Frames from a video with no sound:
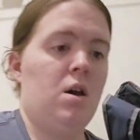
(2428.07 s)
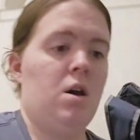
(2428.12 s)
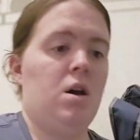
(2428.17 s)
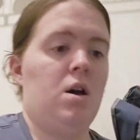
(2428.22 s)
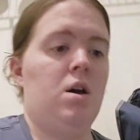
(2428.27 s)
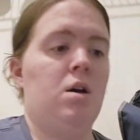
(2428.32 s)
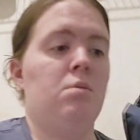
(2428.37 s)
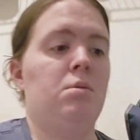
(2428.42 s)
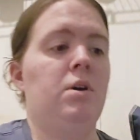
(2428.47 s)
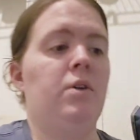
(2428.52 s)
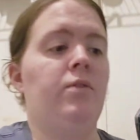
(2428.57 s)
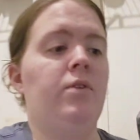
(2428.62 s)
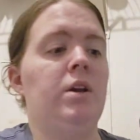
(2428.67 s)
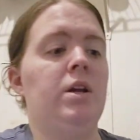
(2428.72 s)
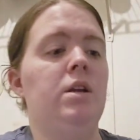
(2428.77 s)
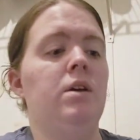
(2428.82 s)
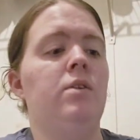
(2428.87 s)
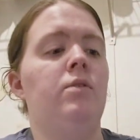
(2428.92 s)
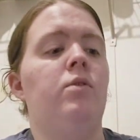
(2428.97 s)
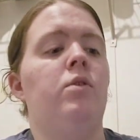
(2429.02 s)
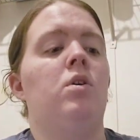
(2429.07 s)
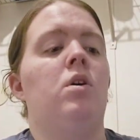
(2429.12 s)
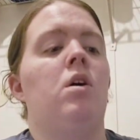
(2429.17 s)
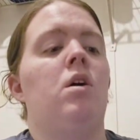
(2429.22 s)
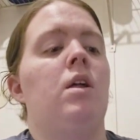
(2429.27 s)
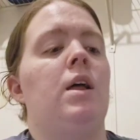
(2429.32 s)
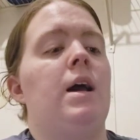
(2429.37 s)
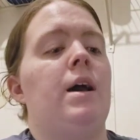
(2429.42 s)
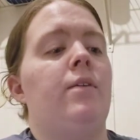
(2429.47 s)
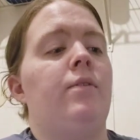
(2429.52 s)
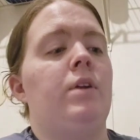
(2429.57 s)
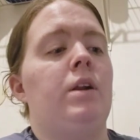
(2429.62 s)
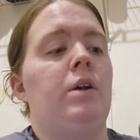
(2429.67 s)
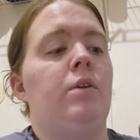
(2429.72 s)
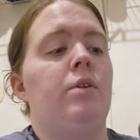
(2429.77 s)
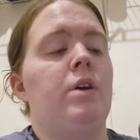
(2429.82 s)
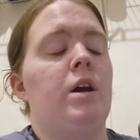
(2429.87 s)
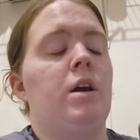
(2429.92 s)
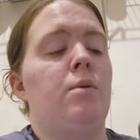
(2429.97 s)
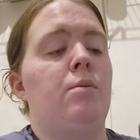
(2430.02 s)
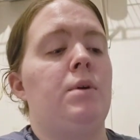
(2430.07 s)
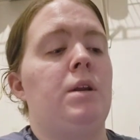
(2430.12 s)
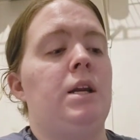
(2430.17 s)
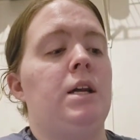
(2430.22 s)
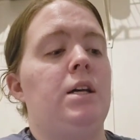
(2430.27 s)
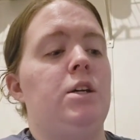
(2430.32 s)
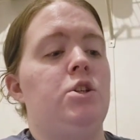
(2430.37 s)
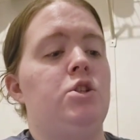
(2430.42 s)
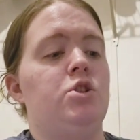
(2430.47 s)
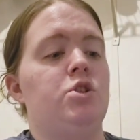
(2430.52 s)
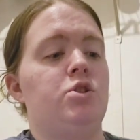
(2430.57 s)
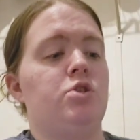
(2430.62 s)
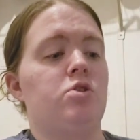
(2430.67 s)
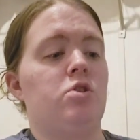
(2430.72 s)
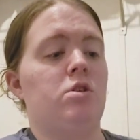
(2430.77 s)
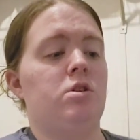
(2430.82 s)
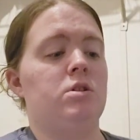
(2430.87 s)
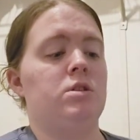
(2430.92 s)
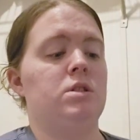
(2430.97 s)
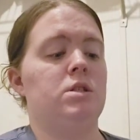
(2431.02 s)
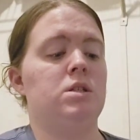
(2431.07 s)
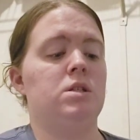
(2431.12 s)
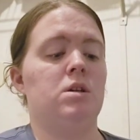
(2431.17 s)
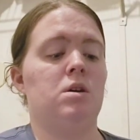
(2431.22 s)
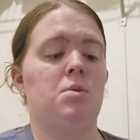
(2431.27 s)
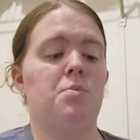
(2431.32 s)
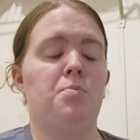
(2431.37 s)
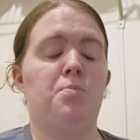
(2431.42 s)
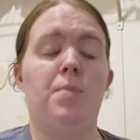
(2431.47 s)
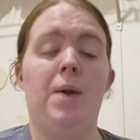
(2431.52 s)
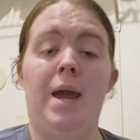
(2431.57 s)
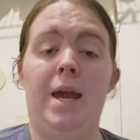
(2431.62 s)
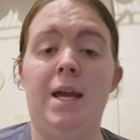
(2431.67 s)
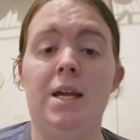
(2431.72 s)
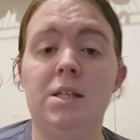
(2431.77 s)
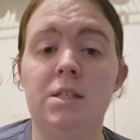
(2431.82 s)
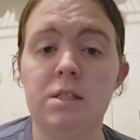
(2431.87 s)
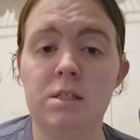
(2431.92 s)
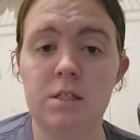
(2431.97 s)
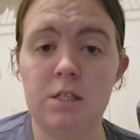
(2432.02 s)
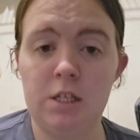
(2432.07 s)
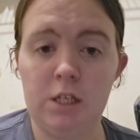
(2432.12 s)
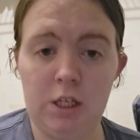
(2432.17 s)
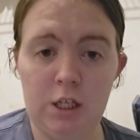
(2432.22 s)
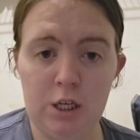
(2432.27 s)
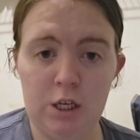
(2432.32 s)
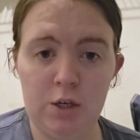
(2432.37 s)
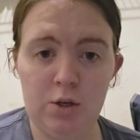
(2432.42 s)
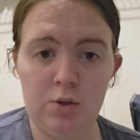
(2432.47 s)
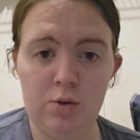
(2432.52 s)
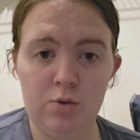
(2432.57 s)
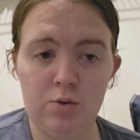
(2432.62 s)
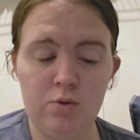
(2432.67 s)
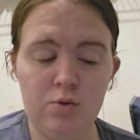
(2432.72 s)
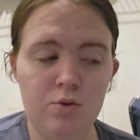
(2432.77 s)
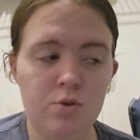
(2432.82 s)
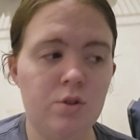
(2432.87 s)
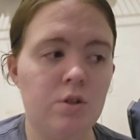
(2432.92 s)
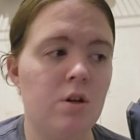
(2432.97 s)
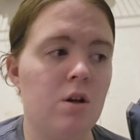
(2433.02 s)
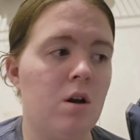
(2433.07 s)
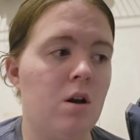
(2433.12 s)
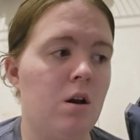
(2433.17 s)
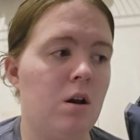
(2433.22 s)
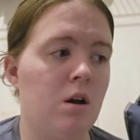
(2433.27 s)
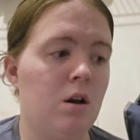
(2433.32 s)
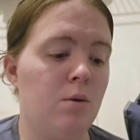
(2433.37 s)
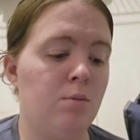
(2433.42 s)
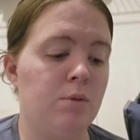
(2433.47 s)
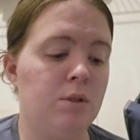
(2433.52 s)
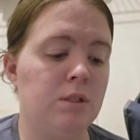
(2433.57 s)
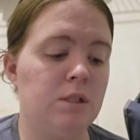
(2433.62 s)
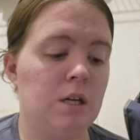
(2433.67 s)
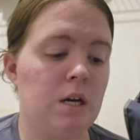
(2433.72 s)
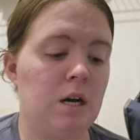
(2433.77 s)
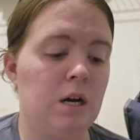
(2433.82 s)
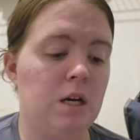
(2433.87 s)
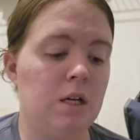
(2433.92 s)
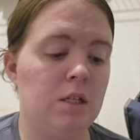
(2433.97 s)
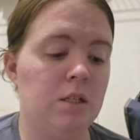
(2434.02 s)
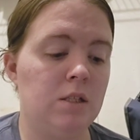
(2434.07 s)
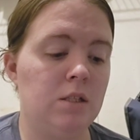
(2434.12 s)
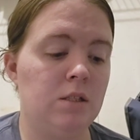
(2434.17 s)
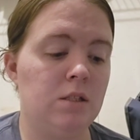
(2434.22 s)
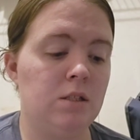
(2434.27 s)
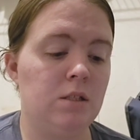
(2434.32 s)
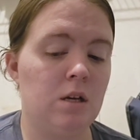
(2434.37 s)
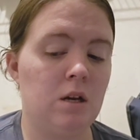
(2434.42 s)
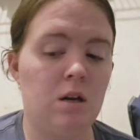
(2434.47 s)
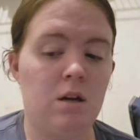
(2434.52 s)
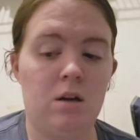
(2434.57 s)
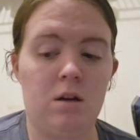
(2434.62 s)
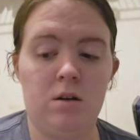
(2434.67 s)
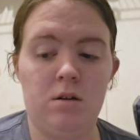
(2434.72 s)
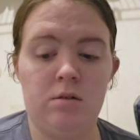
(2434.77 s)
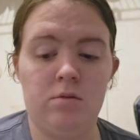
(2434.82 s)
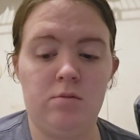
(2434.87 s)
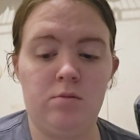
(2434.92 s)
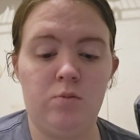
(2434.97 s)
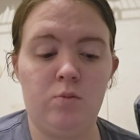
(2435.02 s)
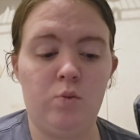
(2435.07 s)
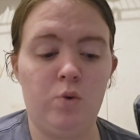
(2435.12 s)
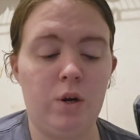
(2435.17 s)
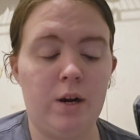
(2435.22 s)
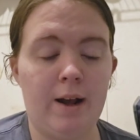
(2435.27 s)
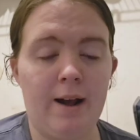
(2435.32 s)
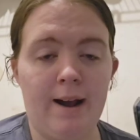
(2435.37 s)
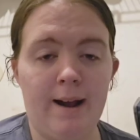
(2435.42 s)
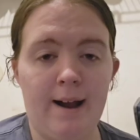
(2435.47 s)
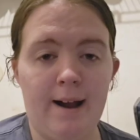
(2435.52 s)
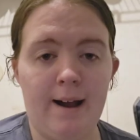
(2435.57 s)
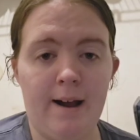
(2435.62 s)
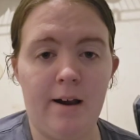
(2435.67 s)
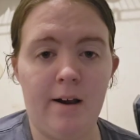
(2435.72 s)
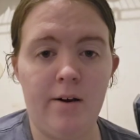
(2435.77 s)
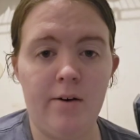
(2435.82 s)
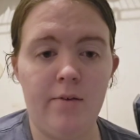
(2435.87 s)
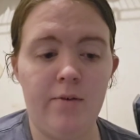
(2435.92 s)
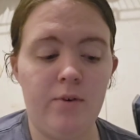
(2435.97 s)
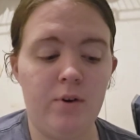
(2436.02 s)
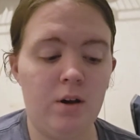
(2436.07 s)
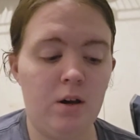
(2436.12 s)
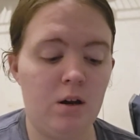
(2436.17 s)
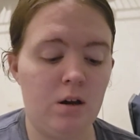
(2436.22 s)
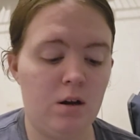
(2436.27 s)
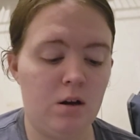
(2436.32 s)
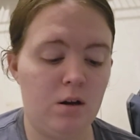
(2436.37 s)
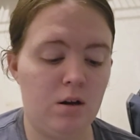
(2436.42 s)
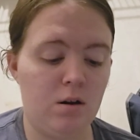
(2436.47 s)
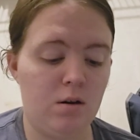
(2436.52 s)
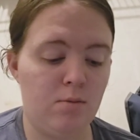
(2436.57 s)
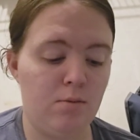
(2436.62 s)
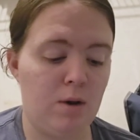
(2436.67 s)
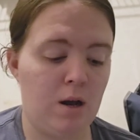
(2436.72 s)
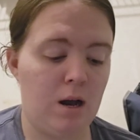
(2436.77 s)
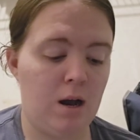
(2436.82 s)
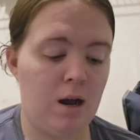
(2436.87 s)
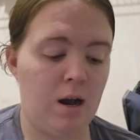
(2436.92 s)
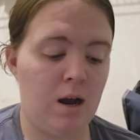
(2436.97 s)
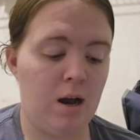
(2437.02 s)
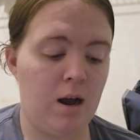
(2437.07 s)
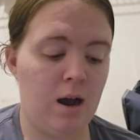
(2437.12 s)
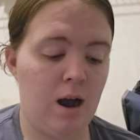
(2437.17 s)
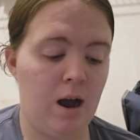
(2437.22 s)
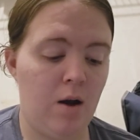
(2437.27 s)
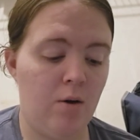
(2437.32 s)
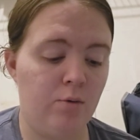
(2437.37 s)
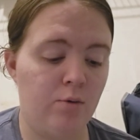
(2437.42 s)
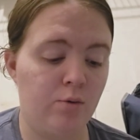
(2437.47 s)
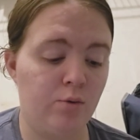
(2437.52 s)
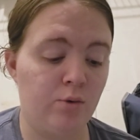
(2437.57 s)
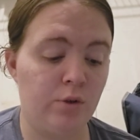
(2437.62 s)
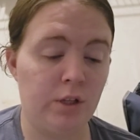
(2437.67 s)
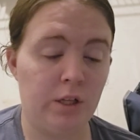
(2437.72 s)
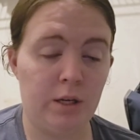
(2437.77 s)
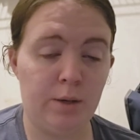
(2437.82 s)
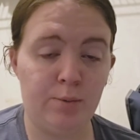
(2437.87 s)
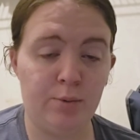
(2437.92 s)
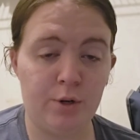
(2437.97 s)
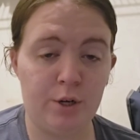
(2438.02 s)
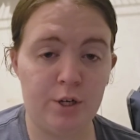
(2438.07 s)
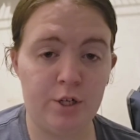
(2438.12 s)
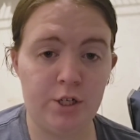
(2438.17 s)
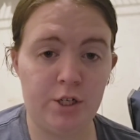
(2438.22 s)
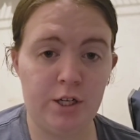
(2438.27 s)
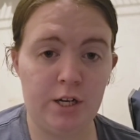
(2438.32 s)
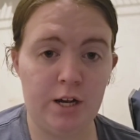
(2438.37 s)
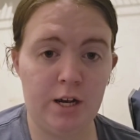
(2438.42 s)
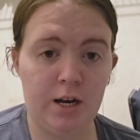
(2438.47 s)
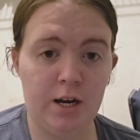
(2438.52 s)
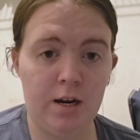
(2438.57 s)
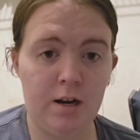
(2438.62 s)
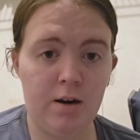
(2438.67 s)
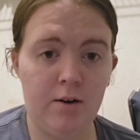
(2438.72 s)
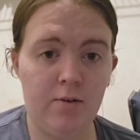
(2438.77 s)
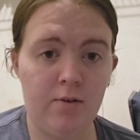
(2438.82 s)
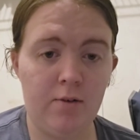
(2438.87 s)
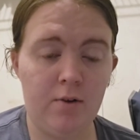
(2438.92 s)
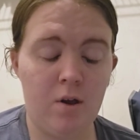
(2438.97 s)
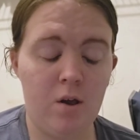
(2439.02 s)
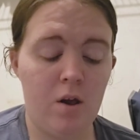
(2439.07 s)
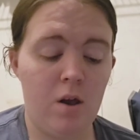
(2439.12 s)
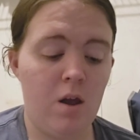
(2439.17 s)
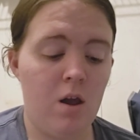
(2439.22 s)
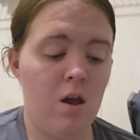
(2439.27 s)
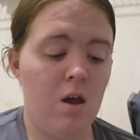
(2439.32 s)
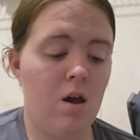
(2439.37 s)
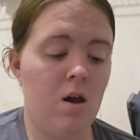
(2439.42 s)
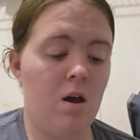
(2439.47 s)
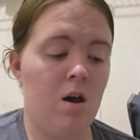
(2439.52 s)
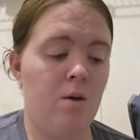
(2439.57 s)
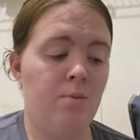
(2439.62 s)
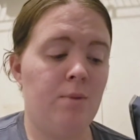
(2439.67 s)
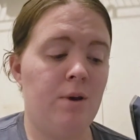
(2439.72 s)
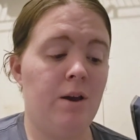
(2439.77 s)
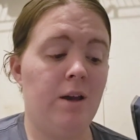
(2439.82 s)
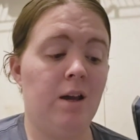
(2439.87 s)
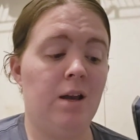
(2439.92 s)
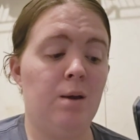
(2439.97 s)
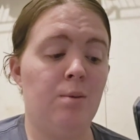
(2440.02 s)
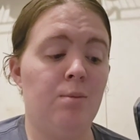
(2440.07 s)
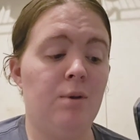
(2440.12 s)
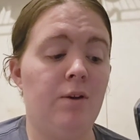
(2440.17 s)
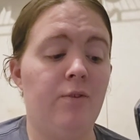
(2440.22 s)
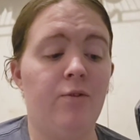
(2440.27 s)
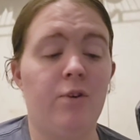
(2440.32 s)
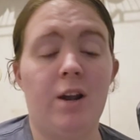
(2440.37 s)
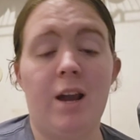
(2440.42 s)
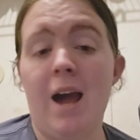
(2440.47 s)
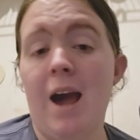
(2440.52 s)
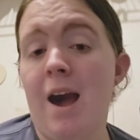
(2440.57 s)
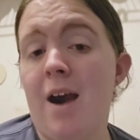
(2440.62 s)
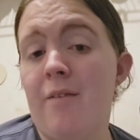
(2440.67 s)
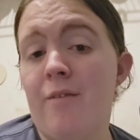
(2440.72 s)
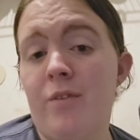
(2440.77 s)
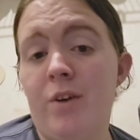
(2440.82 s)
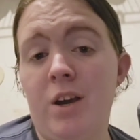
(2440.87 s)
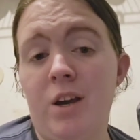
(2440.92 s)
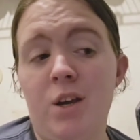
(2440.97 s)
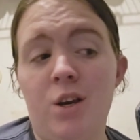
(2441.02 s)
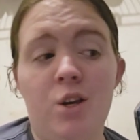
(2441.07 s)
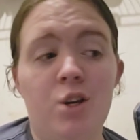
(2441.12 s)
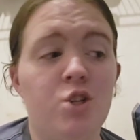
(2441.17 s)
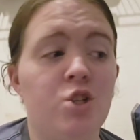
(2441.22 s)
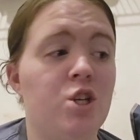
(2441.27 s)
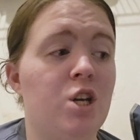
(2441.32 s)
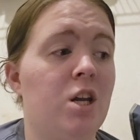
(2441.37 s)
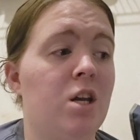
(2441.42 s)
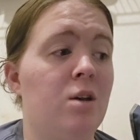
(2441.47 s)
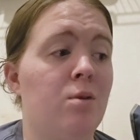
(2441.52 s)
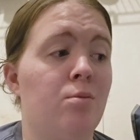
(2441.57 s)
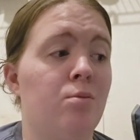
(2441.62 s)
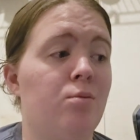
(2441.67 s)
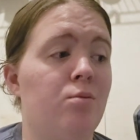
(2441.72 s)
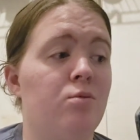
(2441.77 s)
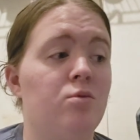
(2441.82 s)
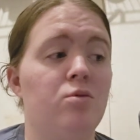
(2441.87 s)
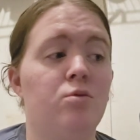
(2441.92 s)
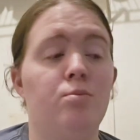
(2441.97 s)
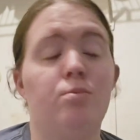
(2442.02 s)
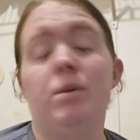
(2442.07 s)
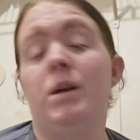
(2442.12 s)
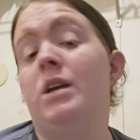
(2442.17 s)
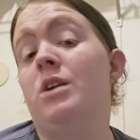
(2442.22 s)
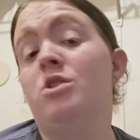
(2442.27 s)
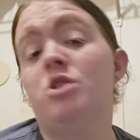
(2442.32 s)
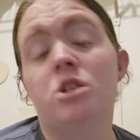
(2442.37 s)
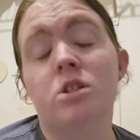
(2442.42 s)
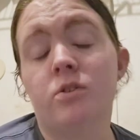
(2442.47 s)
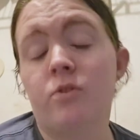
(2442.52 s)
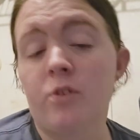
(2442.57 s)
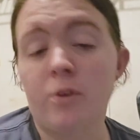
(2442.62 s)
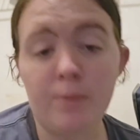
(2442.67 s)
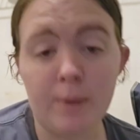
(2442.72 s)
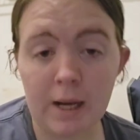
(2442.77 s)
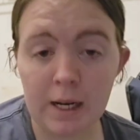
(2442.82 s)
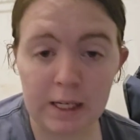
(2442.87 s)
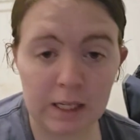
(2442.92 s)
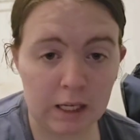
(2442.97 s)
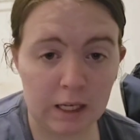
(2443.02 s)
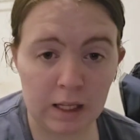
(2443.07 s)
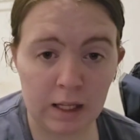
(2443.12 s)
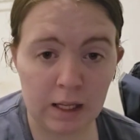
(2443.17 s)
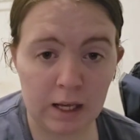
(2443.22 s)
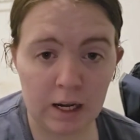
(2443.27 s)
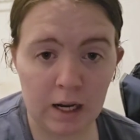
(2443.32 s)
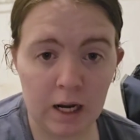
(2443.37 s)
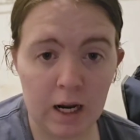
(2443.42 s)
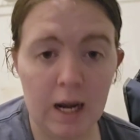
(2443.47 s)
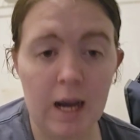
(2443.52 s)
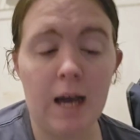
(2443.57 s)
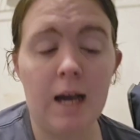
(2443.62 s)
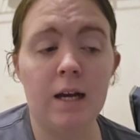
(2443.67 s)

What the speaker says: If any of y'all have any recommendations on some baits to use besides what I have, I would really appreciate it. It can be for catfish. It can be just for about anything.